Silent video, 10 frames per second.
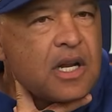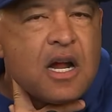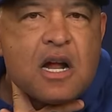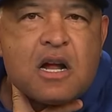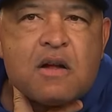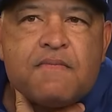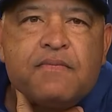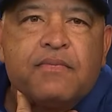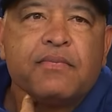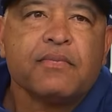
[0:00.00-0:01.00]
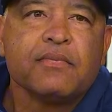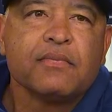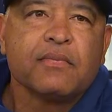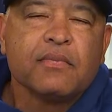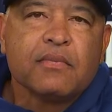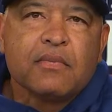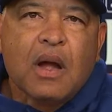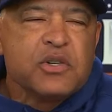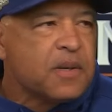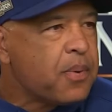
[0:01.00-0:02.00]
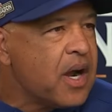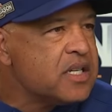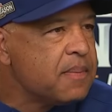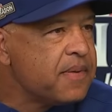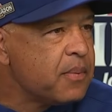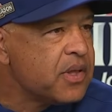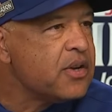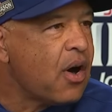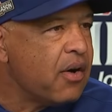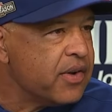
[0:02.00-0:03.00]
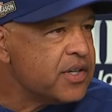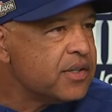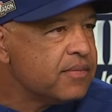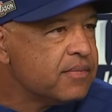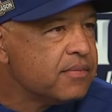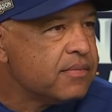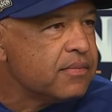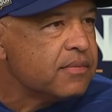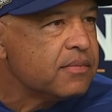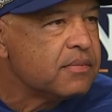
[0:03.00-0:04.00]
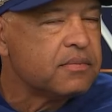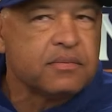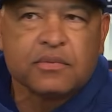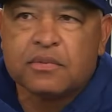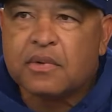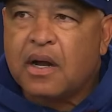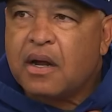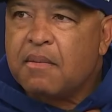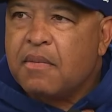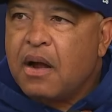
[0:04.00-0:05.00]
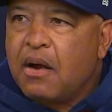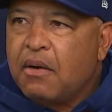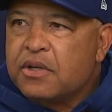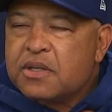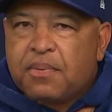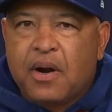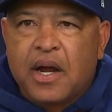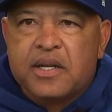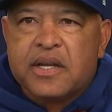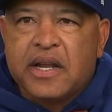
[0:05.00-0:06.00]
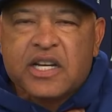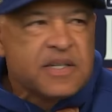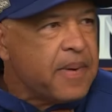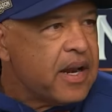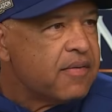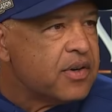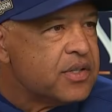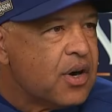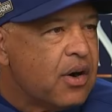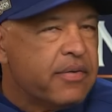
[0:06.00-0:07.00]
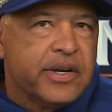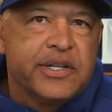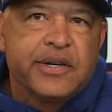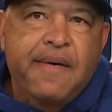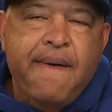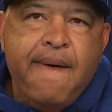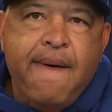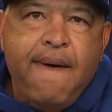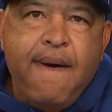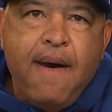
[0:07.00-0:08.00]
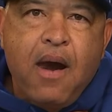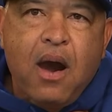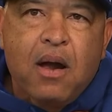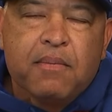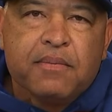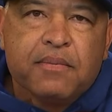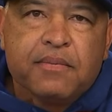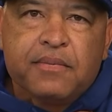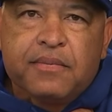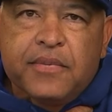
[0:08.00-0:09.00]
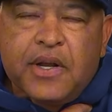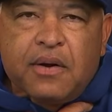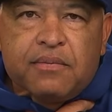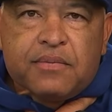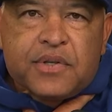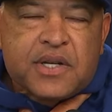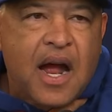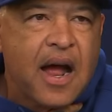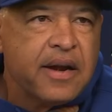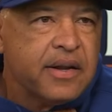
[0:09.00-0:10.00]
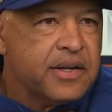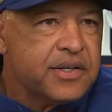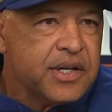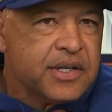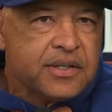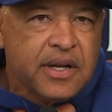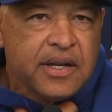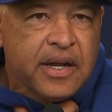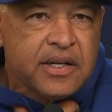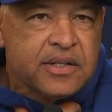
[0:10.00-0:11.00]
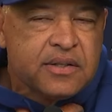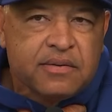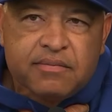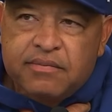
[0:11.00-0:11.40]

I was surprised with the Darvish. I was surprised that he expanded versus Darvish. You know, Scott is just it's